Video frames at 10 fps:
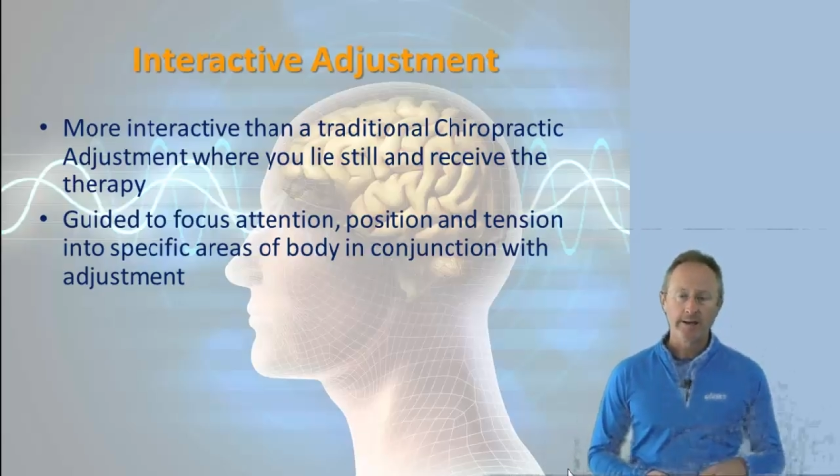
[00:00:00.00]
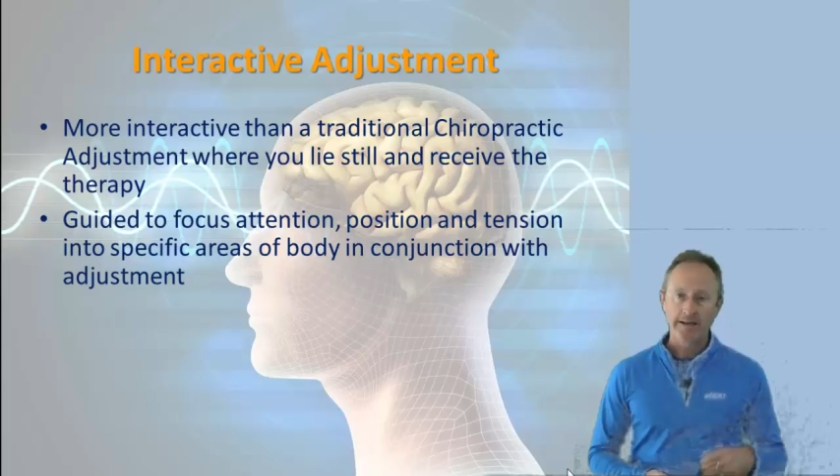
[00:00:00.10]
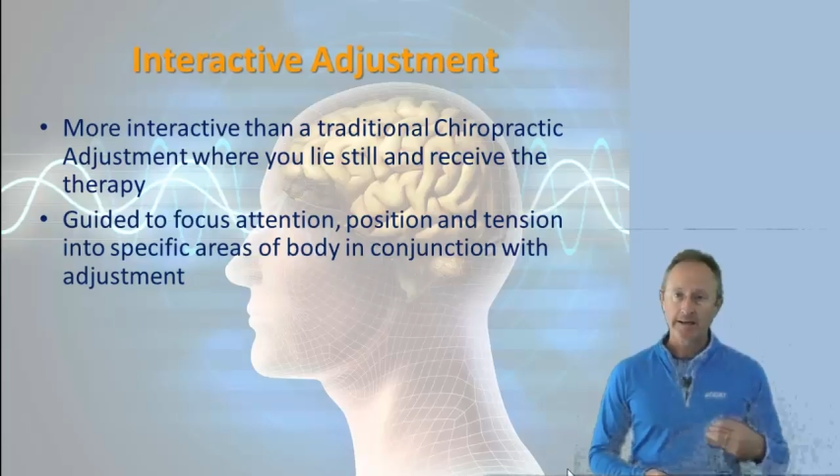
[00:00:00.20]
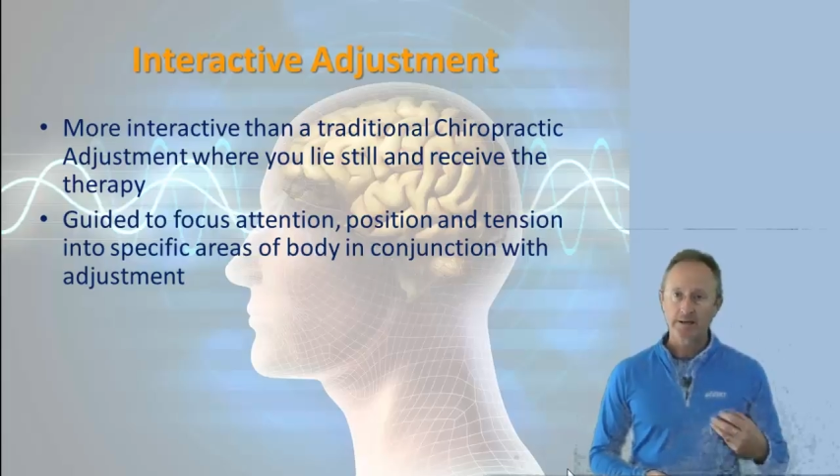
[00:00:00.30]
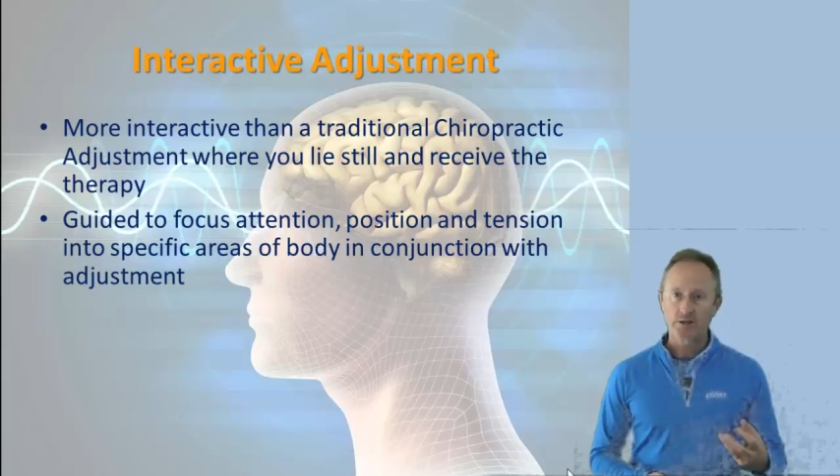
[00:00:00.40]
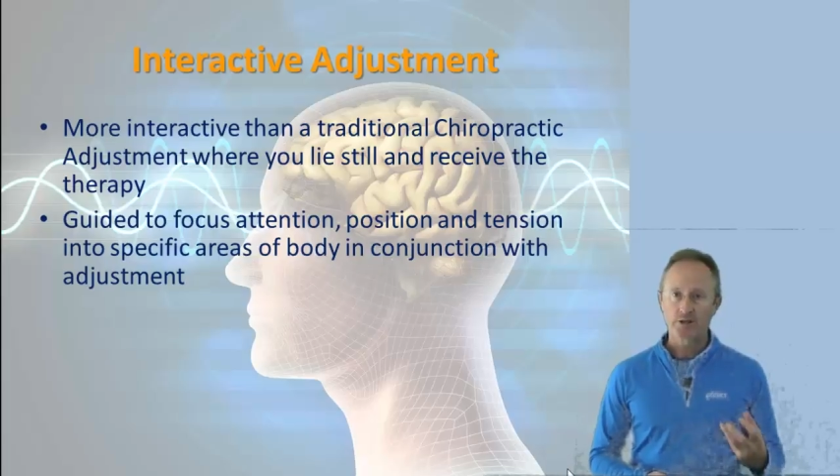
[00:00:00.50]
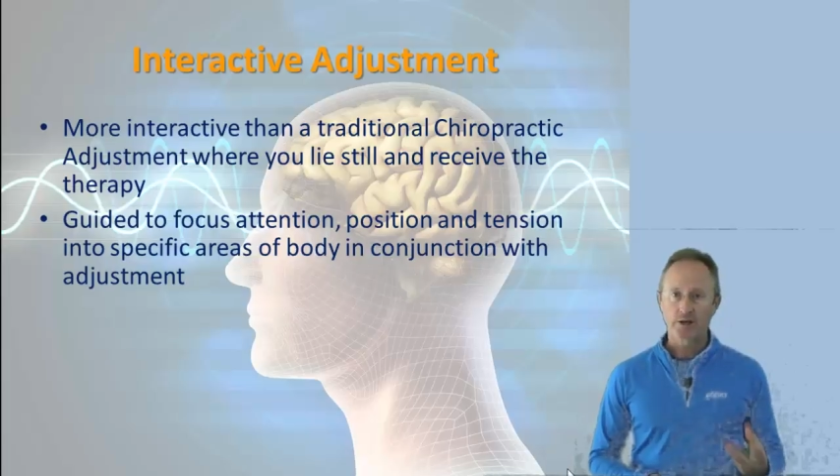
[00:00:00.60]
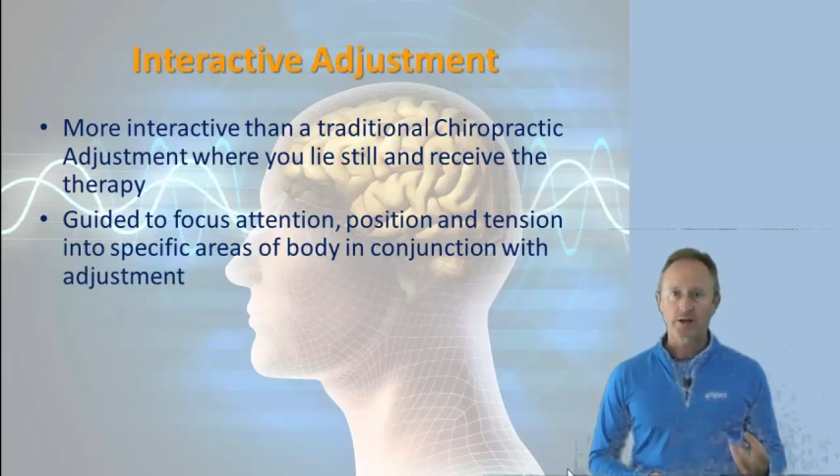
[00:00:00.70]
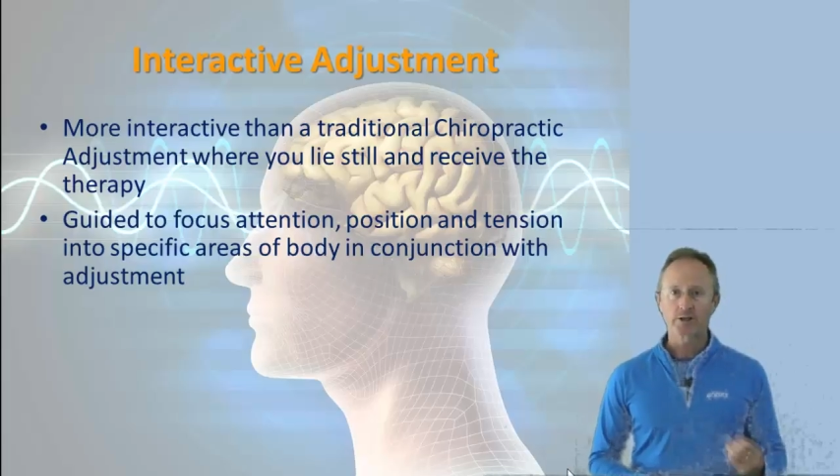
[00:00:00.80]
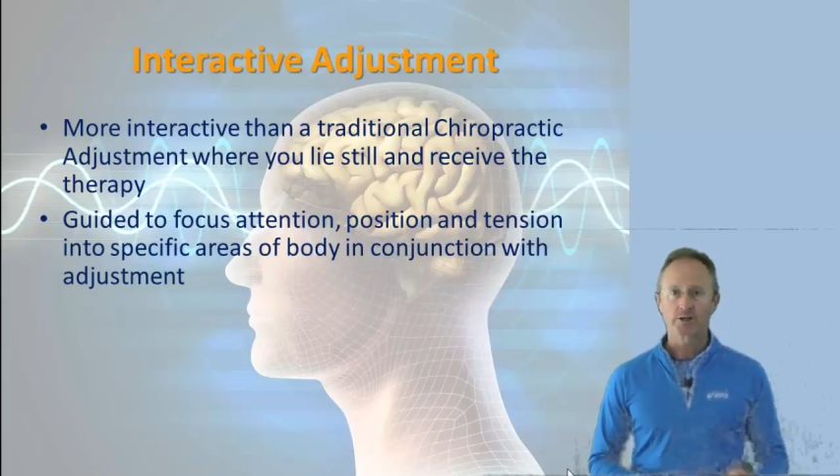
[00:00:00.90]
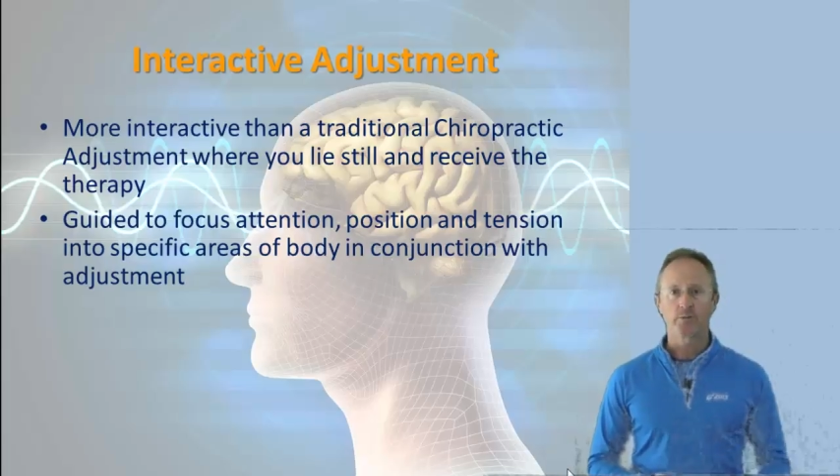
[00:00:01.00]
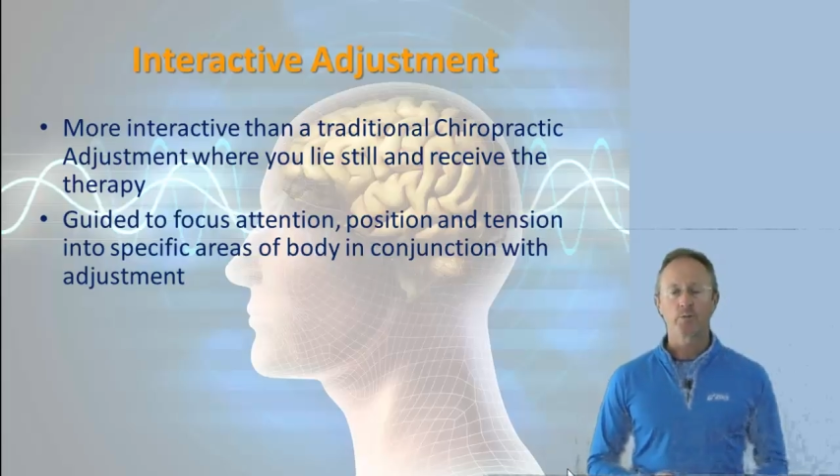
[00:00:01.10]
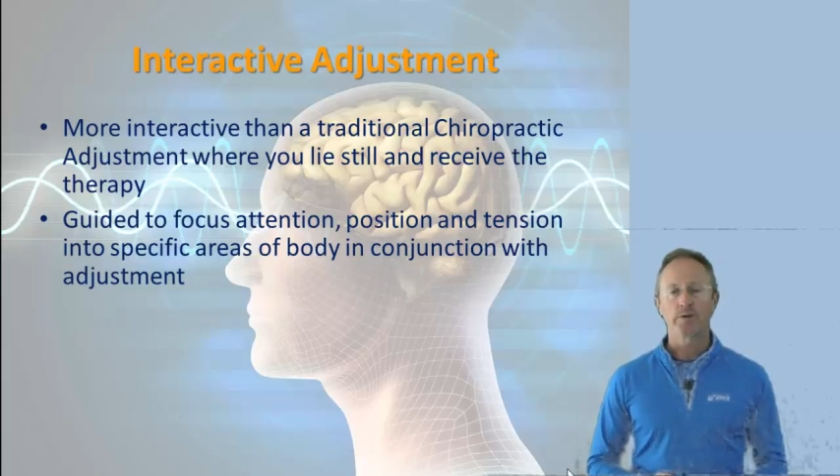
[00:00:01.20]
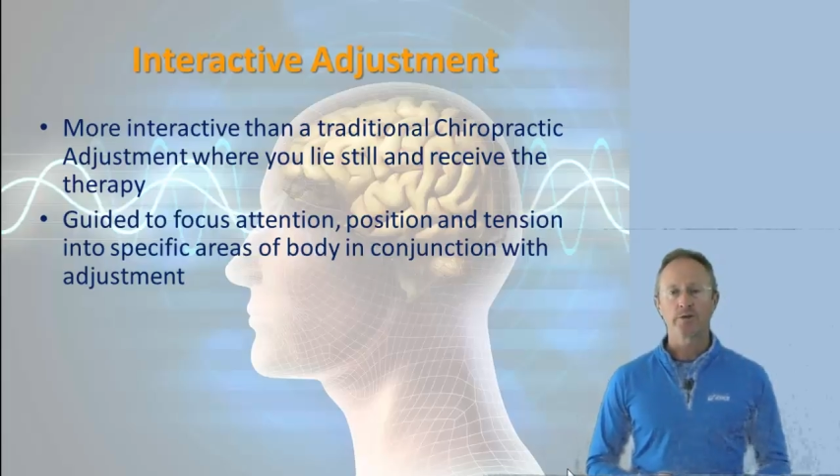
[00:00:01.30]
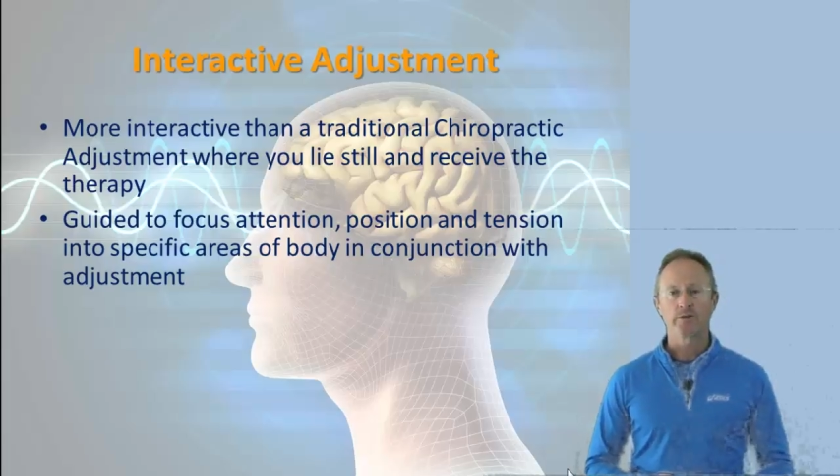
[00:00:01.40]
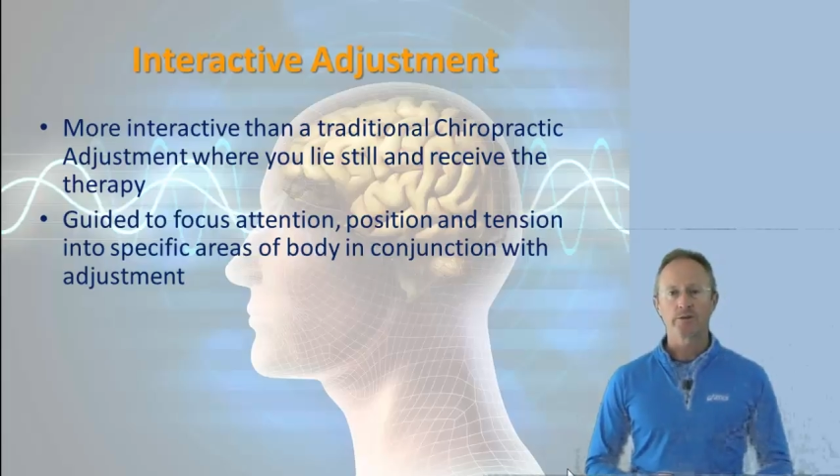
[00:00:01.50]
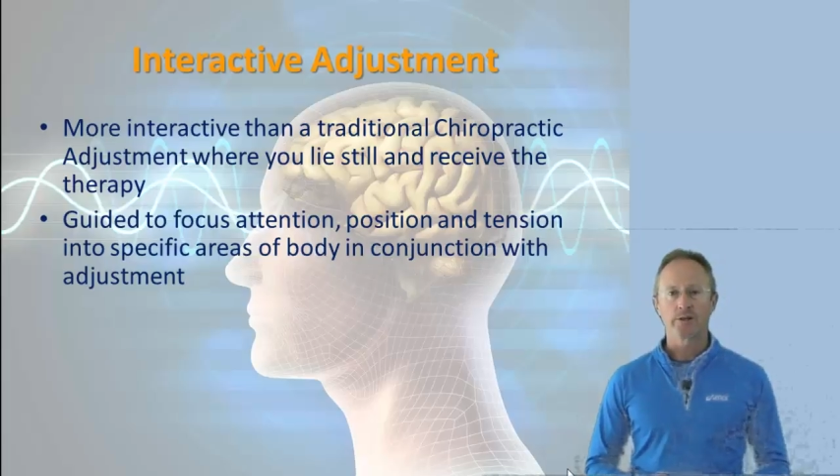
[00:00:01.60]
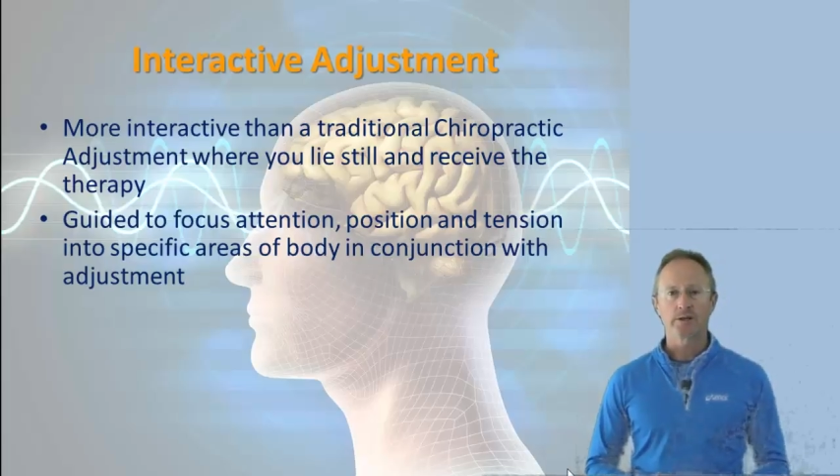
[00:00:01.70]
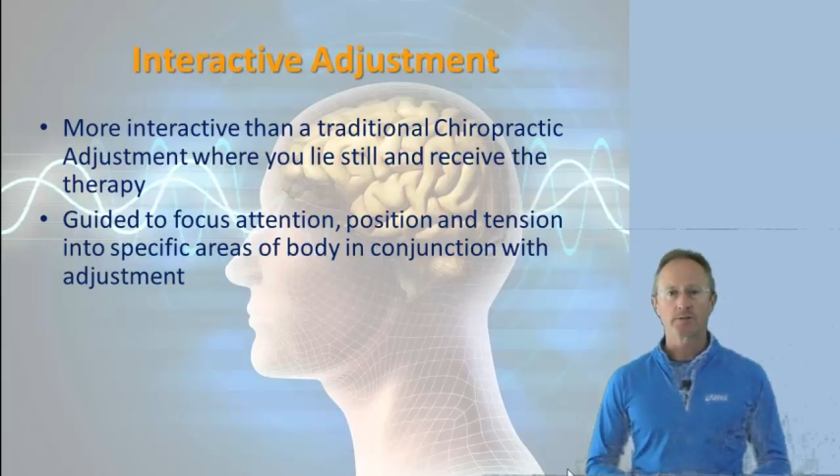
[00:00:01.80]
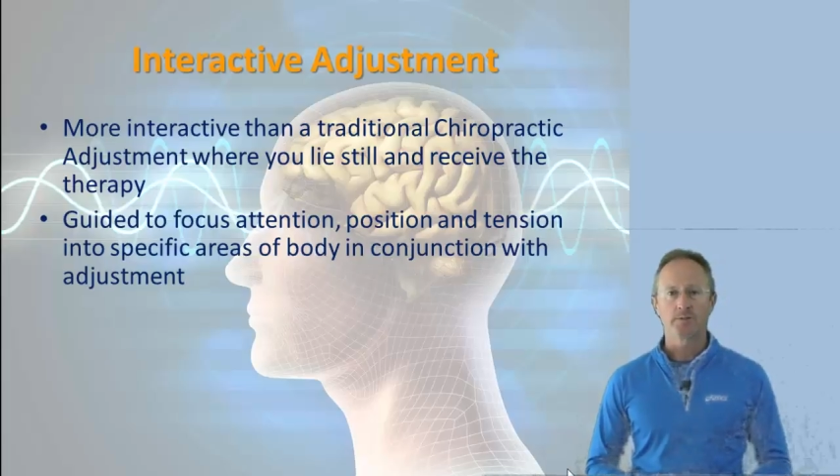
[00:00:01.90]
in conjunction with your
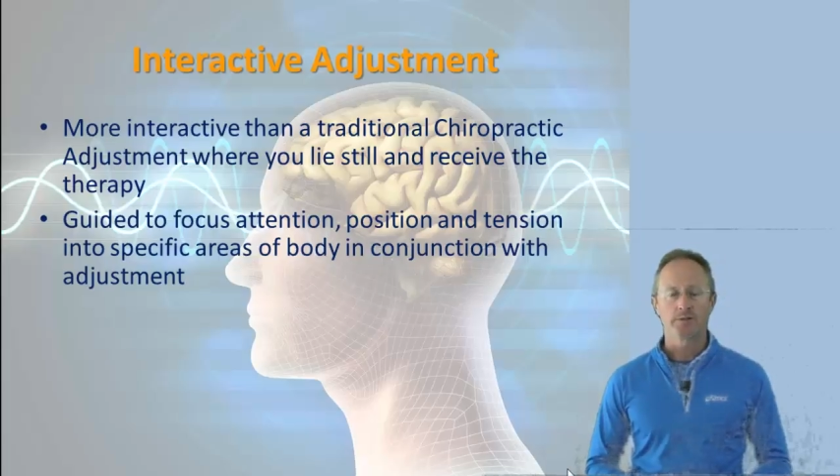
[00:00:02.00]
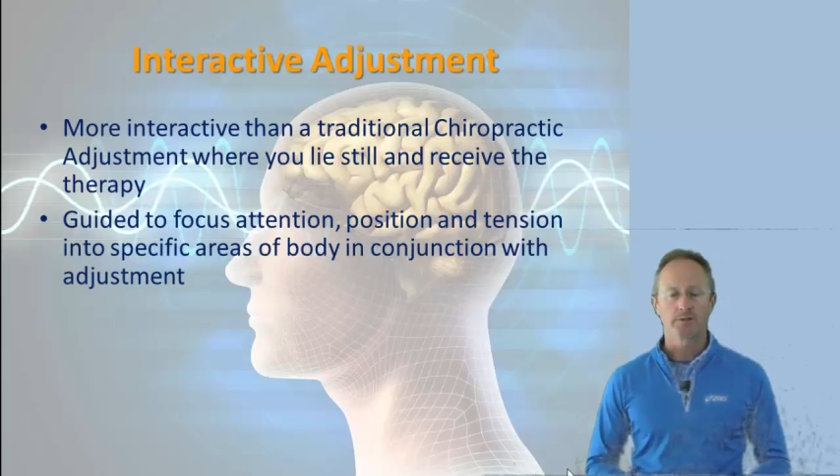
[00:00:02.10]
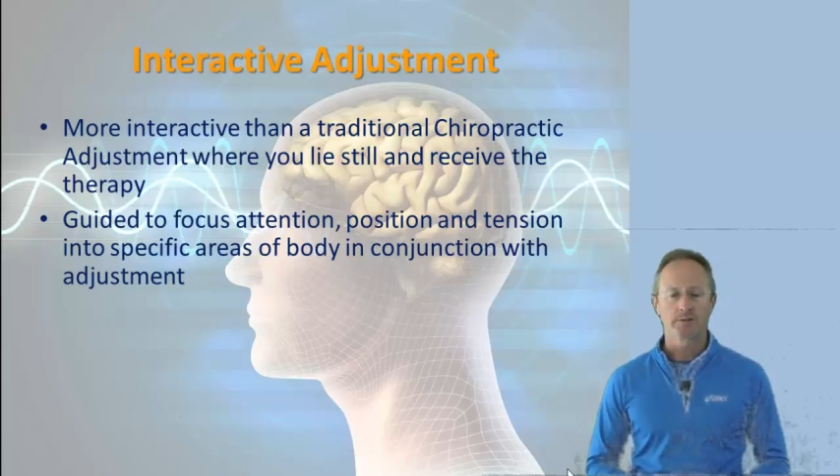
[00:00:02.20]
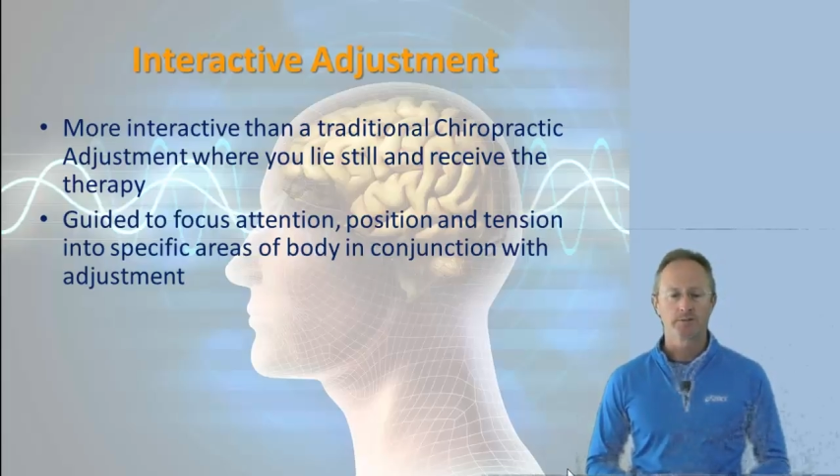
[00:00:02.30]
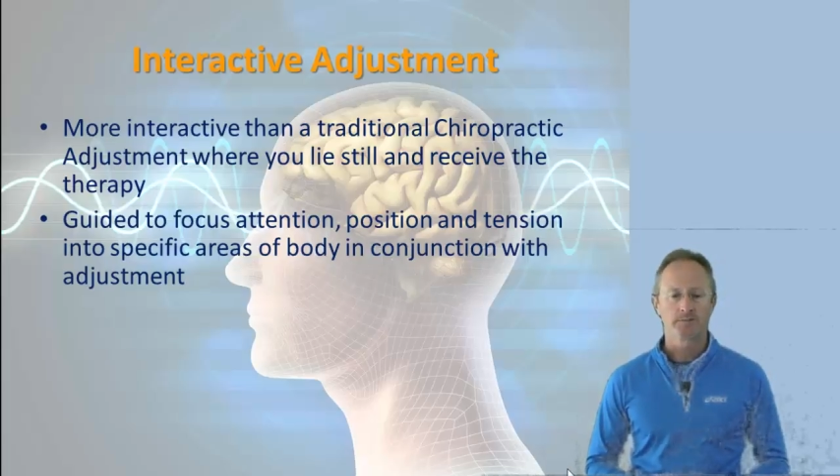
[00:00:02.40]
adjustments.